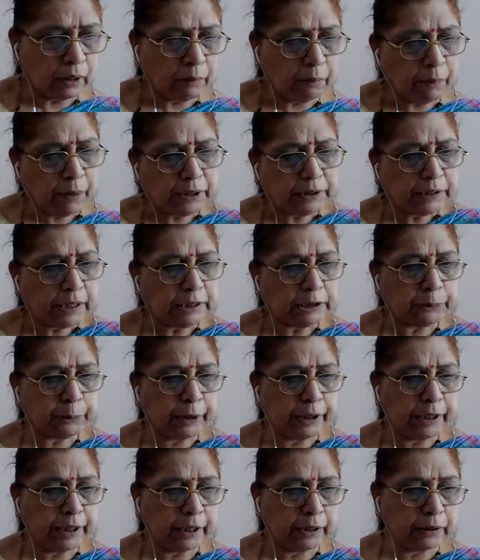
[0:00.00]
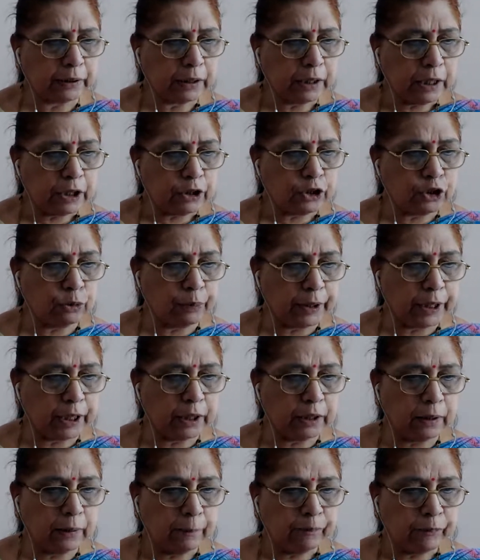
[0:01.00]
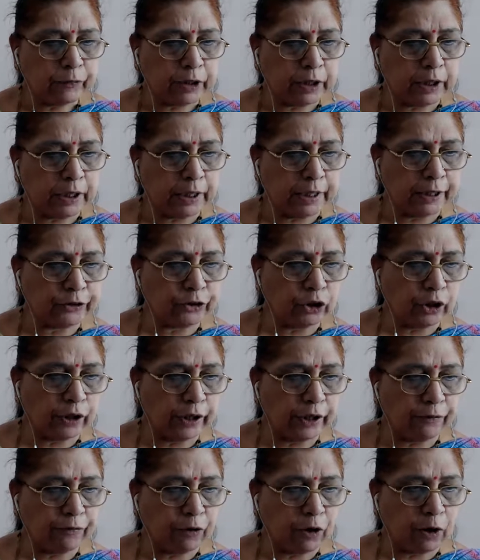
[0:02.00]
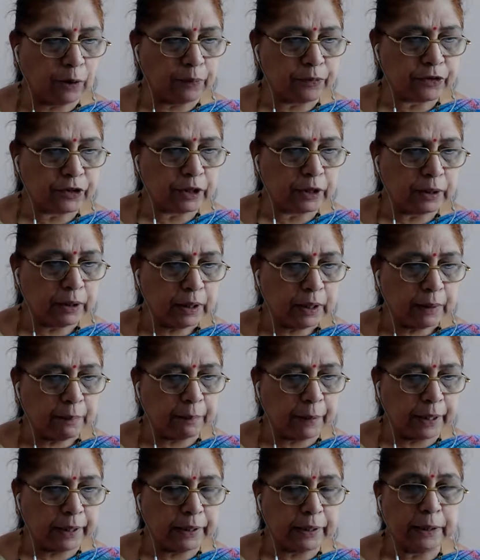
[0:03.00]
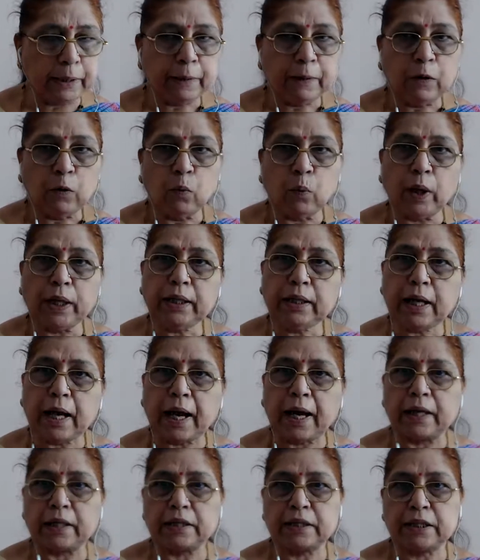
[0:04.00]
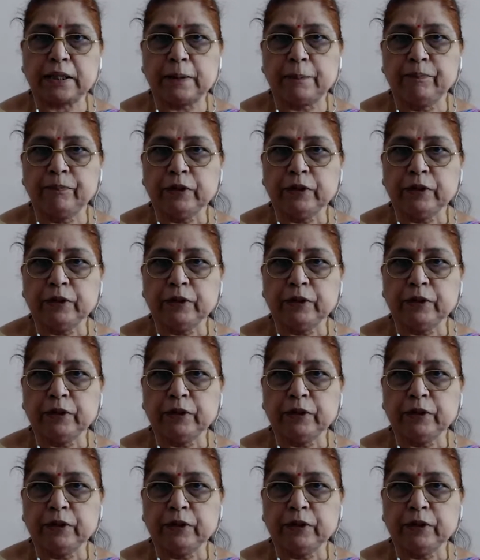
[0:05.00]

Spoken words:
much has been done to bring electoral reforms by one act.